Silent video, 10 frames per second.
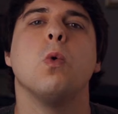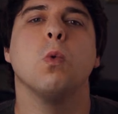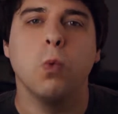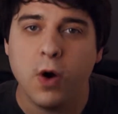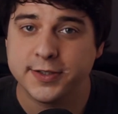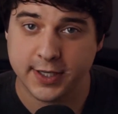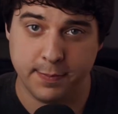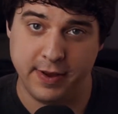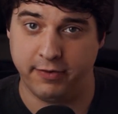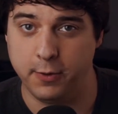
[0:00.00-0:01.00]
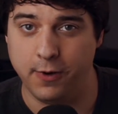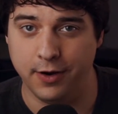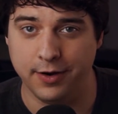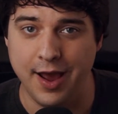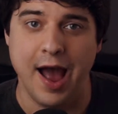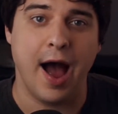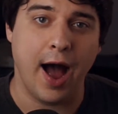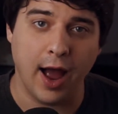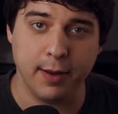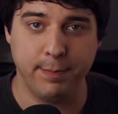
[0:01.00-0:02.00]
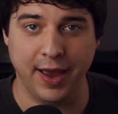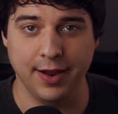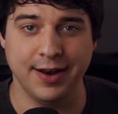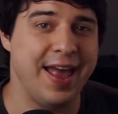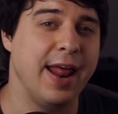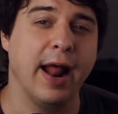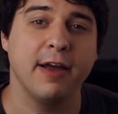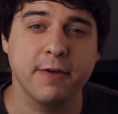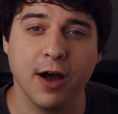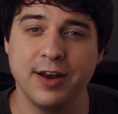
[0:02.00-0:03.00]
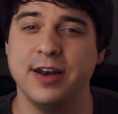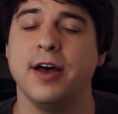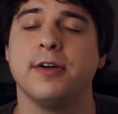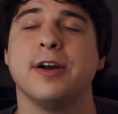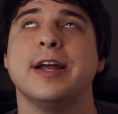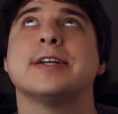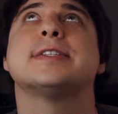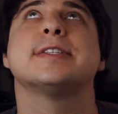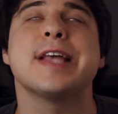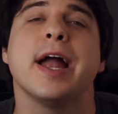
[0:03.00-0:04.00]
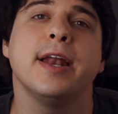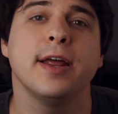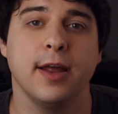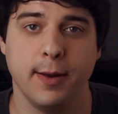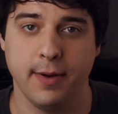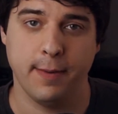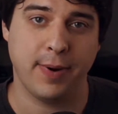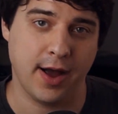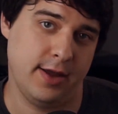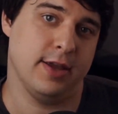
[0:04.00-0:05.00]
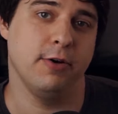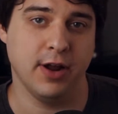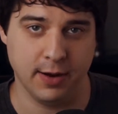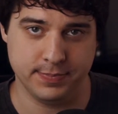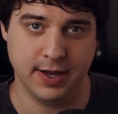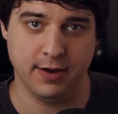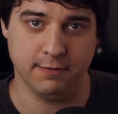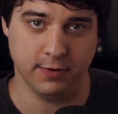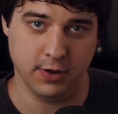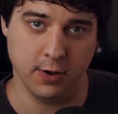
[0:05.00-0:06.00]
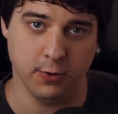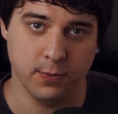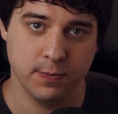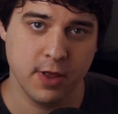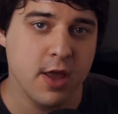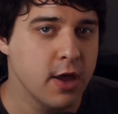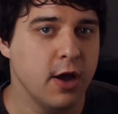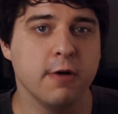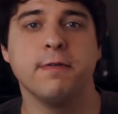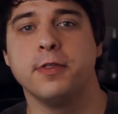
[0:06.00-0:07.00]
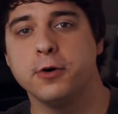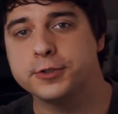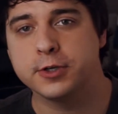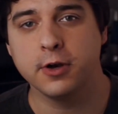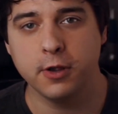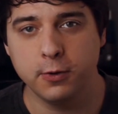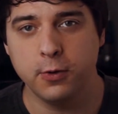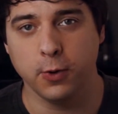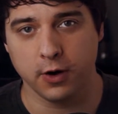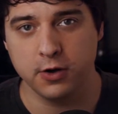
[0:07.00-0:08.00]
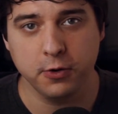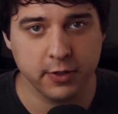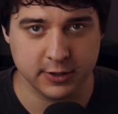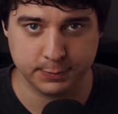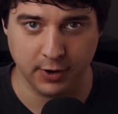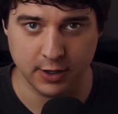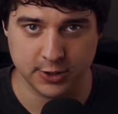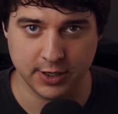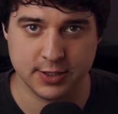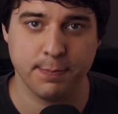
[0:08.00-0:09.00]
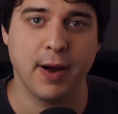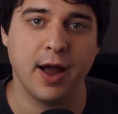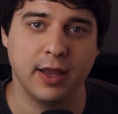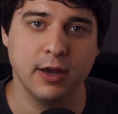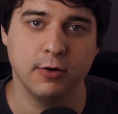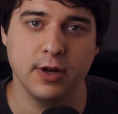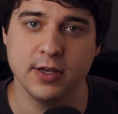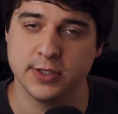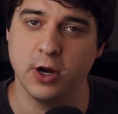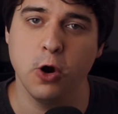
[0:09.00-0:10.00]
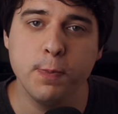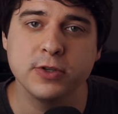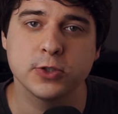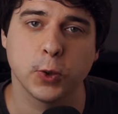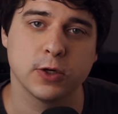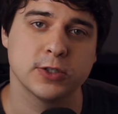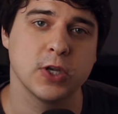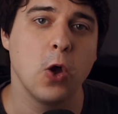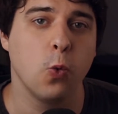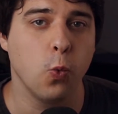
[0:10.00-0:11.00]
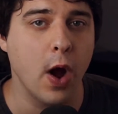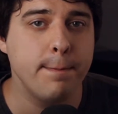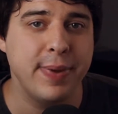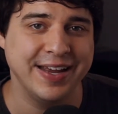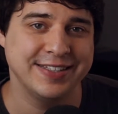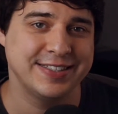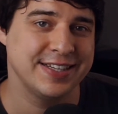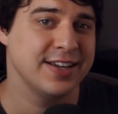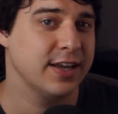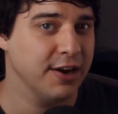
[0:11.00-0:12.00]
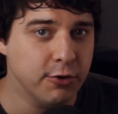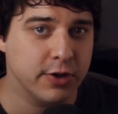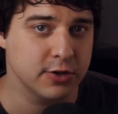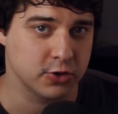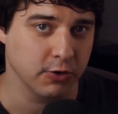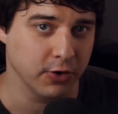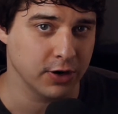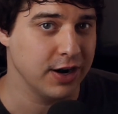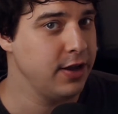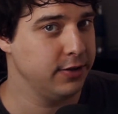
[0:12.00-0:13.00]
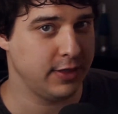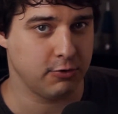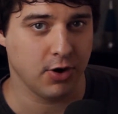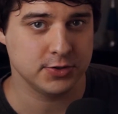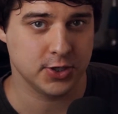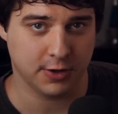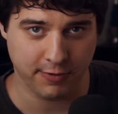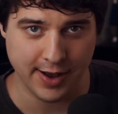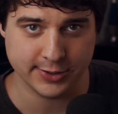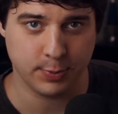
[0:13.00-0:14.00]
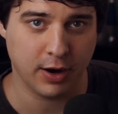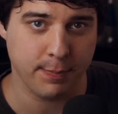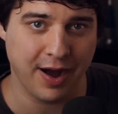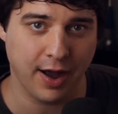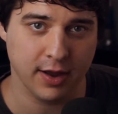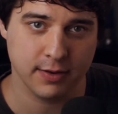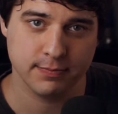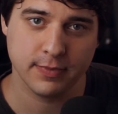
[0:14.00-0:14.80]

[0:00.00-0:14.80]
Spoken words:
What's up everyone, I'm Ben and I've got another exciting PiKiln update for you. For those of you who are new to this project, PiKiln is an open source, web-based Kiln controller that runs on Raspberry Pi.